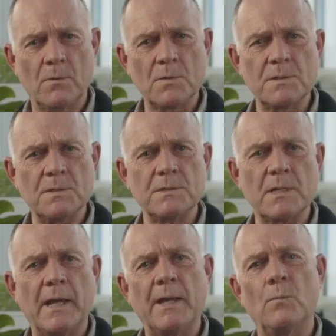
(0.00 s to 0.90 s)
courses
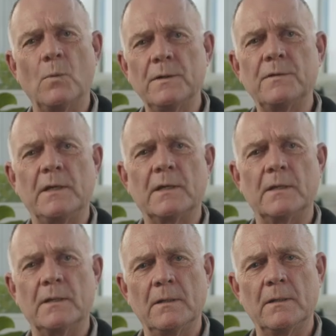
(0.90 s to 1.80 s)
at Wintec
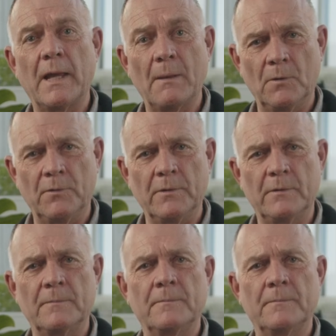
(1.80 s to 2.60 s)
in Hamilton.